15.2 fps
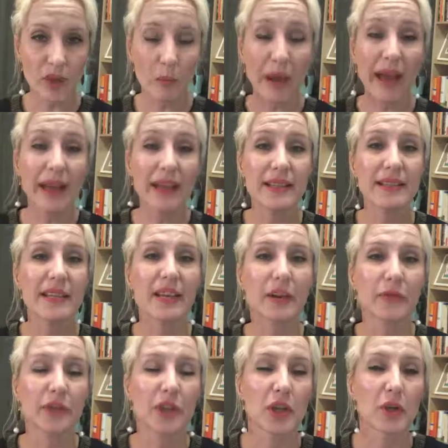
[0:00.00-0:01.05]
my
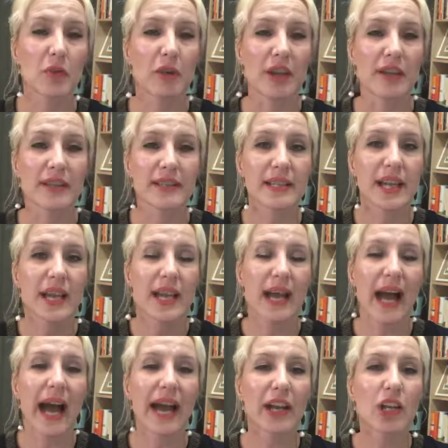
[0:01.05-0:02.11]
idea for you is,
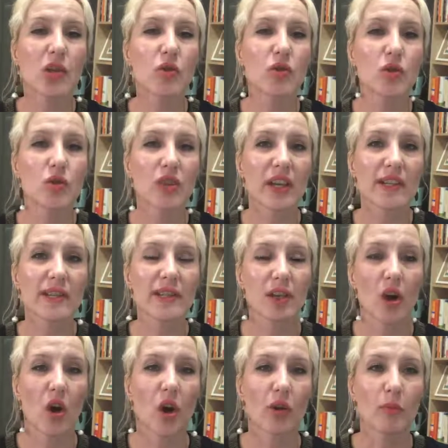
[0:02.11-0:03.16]
how do you do this
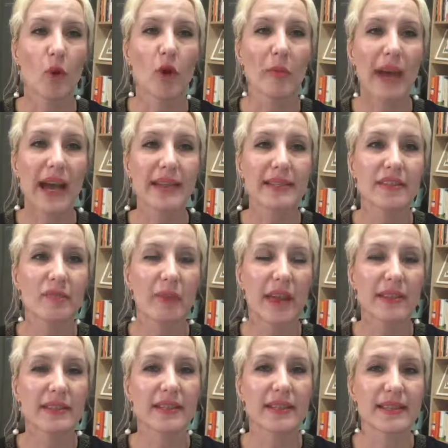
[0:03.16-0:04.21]
on more passive
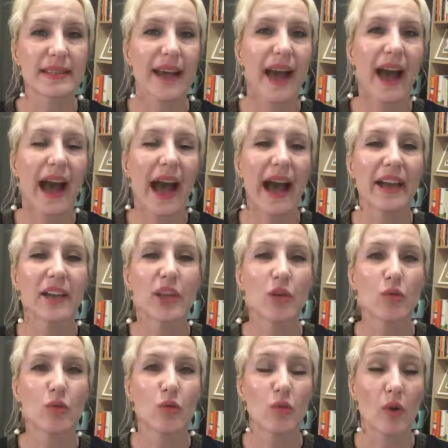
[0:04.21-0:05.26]
basis? How do
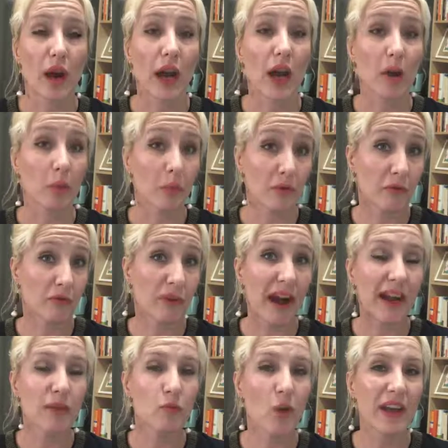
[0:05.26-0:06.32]
you
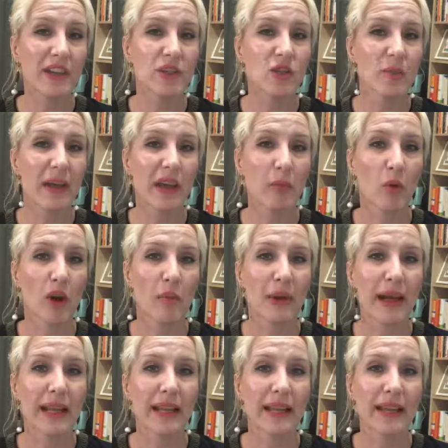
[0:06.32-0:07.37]
find ways to make more
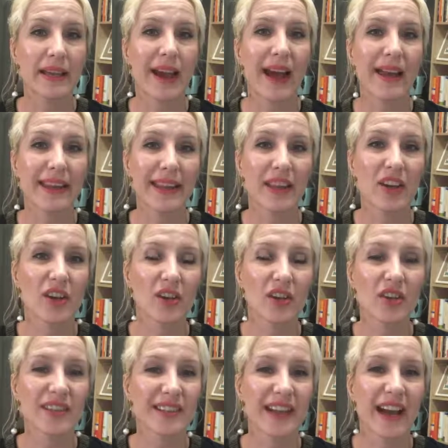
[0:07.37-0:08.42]
money? Hi Neer,
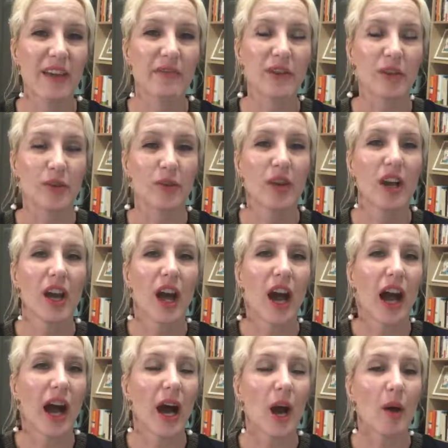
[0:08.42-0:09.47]
good to have you.
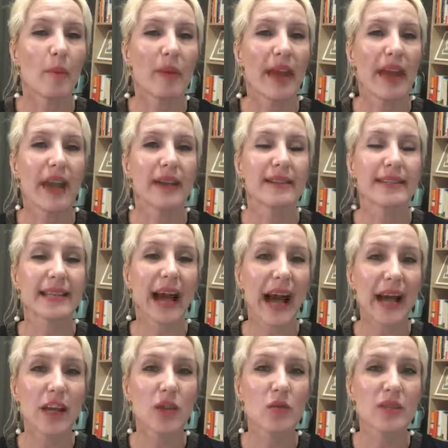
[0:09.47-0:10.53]
And
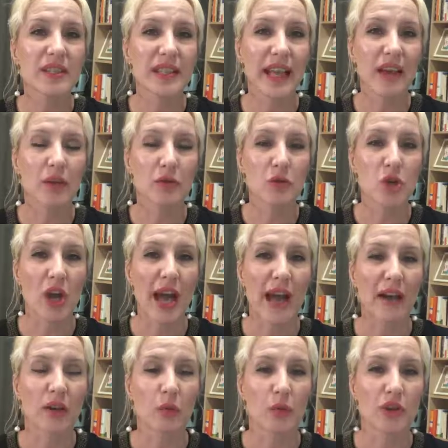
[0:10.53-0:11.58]
how do you stay on
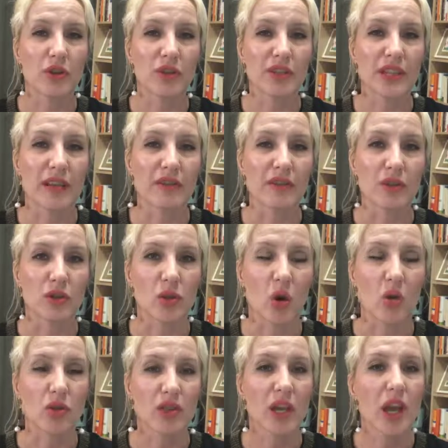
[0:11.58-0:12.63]
track with your savings
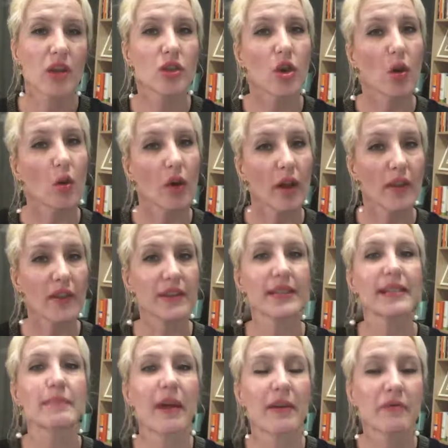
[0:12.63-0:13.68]
goals? So this
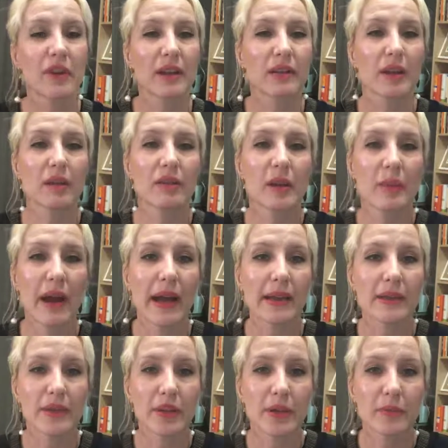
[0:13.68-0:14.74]
is my friendly
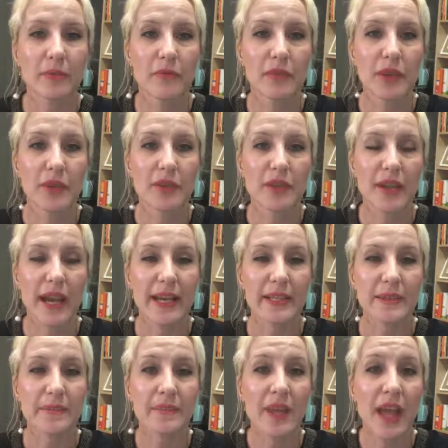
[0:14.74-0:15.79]
reminder for you
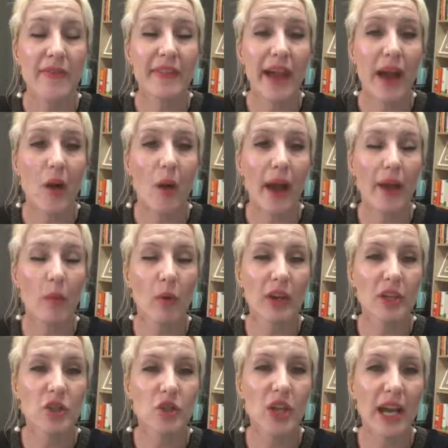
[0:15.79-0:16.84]
tonight. Now, I
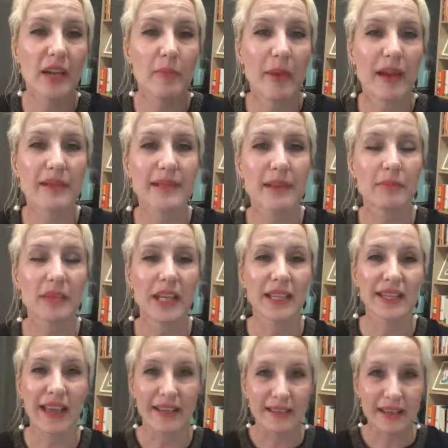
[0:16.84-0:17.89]
want to chat about
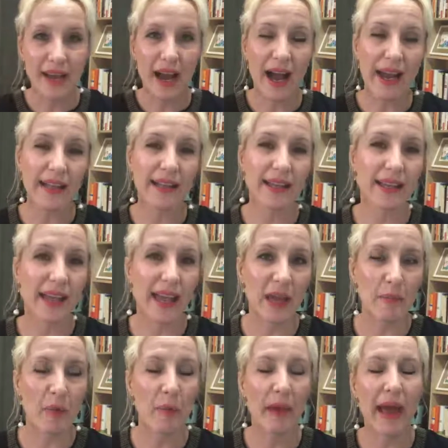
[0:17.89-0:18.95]
something that kind of
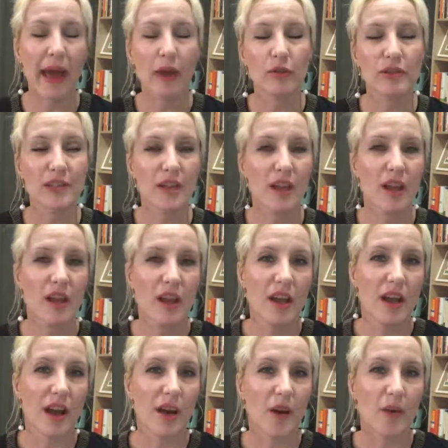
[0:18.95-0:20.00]
came about,
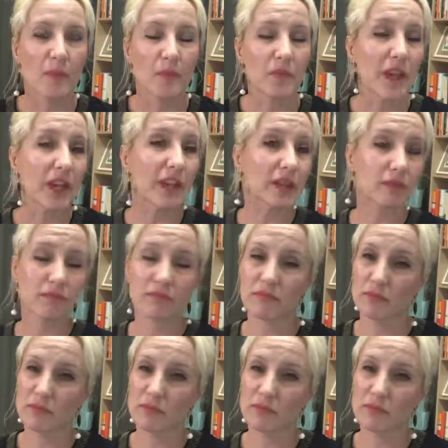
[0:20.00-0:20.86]
and